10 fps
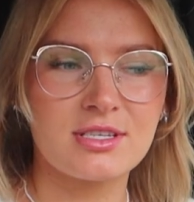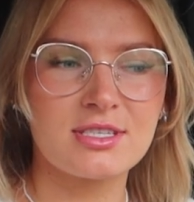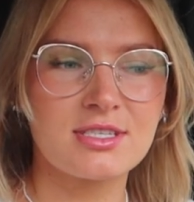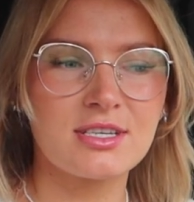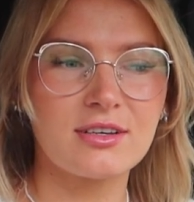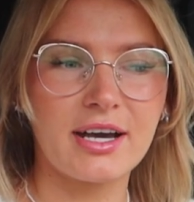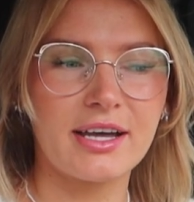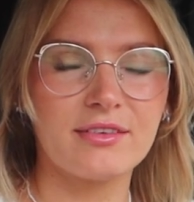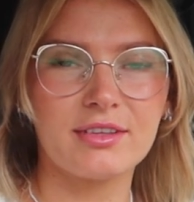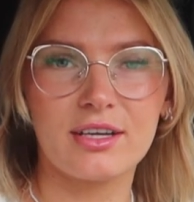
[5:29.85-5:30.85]
it's still
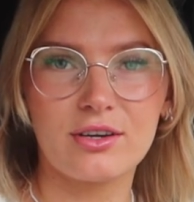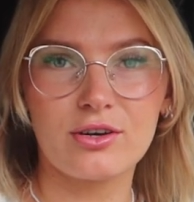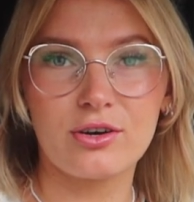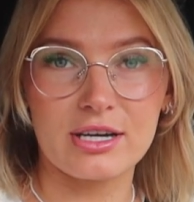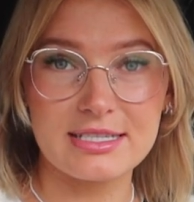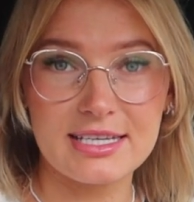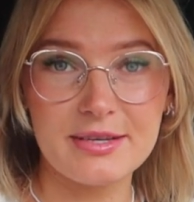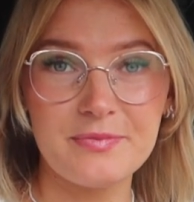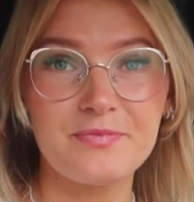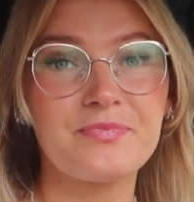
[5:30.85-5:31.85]
kind of like
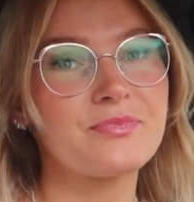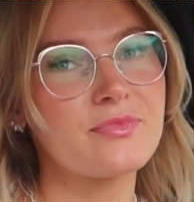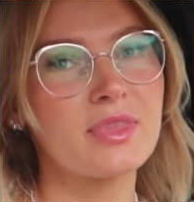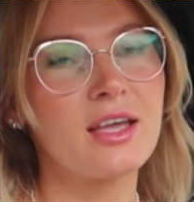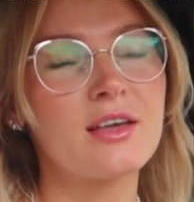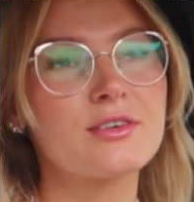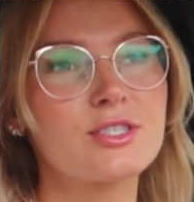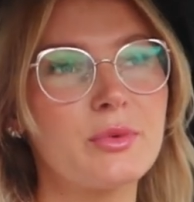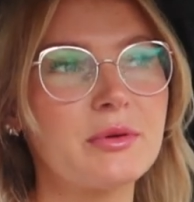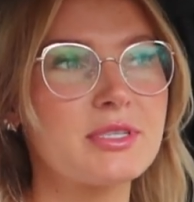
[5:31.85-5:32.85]
crazy. Greenville?
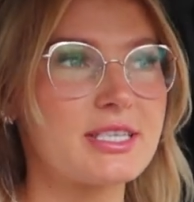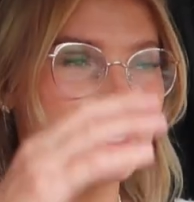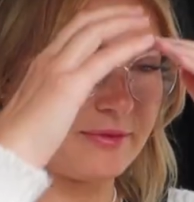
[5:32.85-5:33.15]
So we will see.